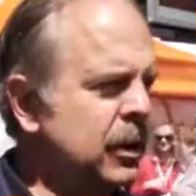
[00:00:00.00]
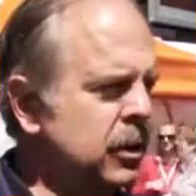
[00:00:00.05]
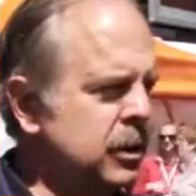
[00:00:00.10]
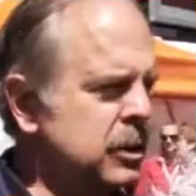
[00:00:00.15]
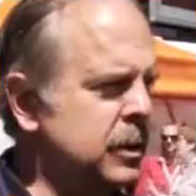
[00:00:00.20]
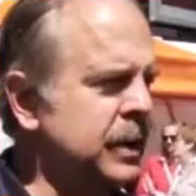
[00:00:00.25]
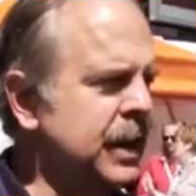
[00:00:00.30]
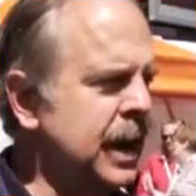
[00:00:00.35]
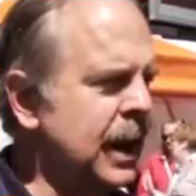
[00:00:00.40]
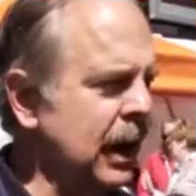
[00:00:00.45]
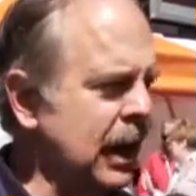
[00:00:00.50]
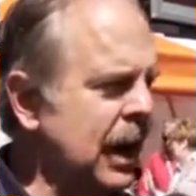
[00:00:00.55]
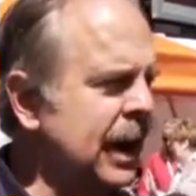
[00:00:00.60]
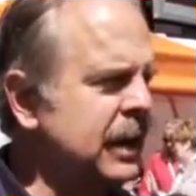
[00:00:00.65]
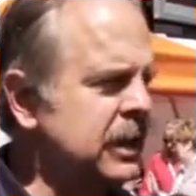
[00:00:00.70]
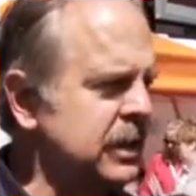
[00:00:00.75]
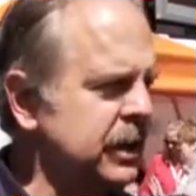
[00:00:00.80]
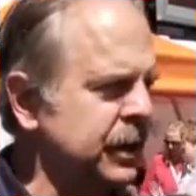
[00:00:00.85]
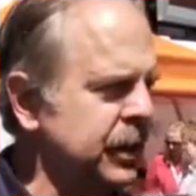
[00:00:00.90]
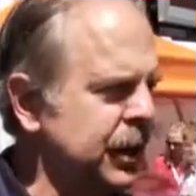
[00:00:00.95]
knows what they
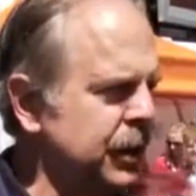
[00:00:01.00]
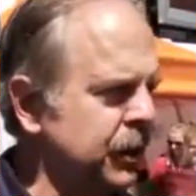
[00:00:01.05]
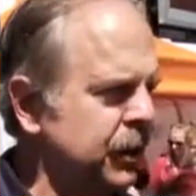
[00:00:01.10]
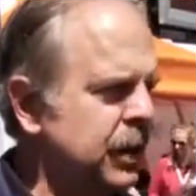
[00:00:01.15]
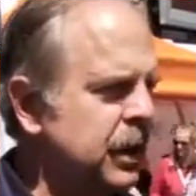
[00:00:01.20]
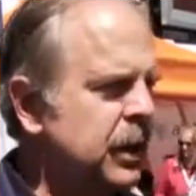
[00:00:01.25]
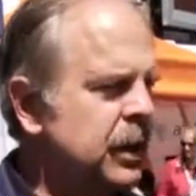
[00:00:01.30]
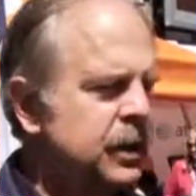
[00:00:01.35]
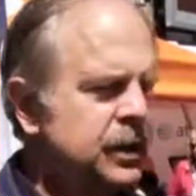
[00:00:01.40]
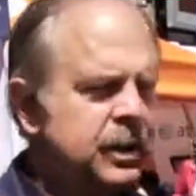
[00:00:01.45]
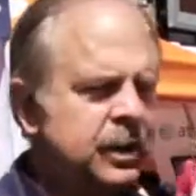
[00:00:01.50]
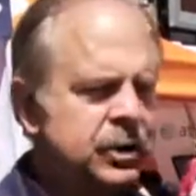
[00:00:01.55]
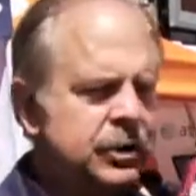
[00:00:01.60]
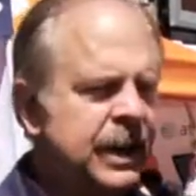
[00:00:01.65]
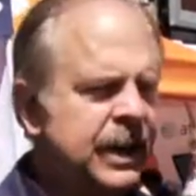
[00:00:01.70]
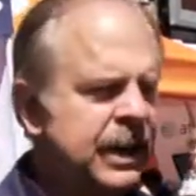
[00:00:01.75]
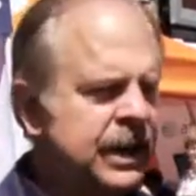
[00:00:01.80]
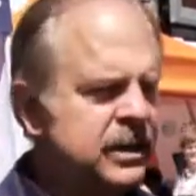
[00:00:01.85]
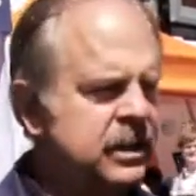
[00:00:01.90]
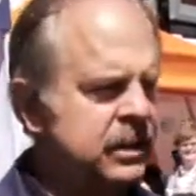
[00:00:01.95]
like to do. The trick is